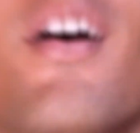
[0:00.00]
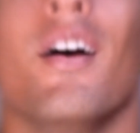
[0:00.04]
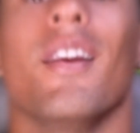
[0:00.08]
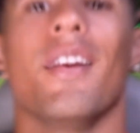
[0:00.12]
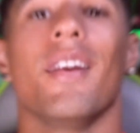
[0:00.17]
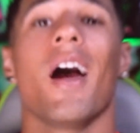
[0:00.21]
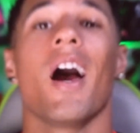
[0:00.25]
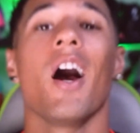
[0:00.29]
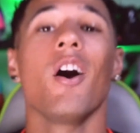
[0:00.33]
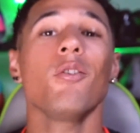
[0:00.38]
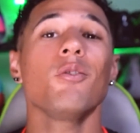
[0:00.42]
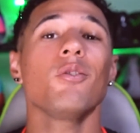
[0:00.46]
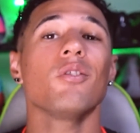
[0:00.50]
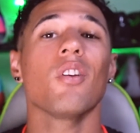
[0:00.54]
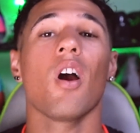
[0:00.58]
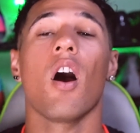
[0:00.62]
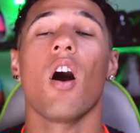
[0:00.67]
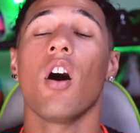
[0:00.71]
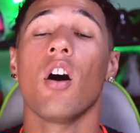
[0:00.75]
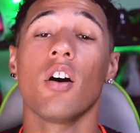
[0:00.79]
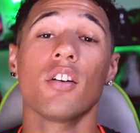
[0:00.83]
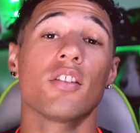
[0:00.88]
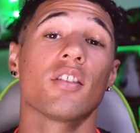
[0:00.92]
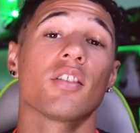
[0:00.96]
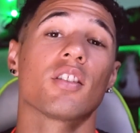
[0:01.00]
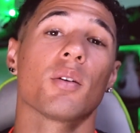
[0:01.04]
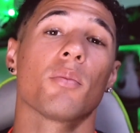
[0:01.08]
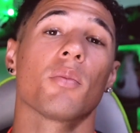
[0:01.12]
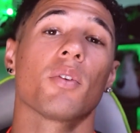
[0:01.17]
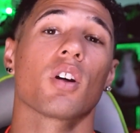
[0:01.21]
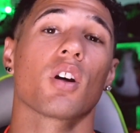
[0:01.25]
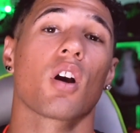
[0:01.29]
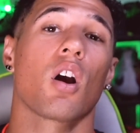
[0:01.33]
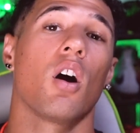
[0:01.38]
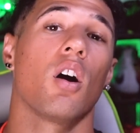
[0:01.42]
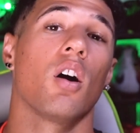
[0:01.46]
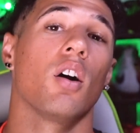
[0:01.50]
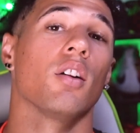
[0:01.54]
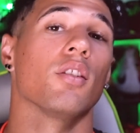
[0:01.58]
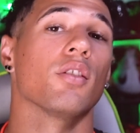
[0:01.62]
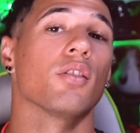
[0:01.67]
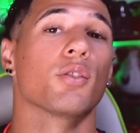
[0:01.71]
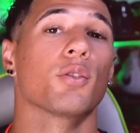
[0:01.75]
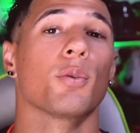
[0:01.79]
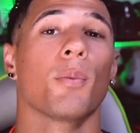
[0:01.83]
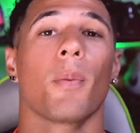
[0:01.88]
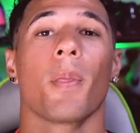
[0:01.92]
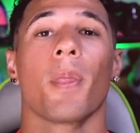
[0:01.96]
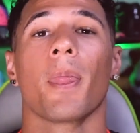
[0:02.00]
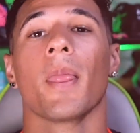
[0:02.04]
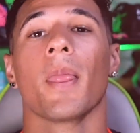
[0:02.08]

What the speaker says: Now, onto some of the cons.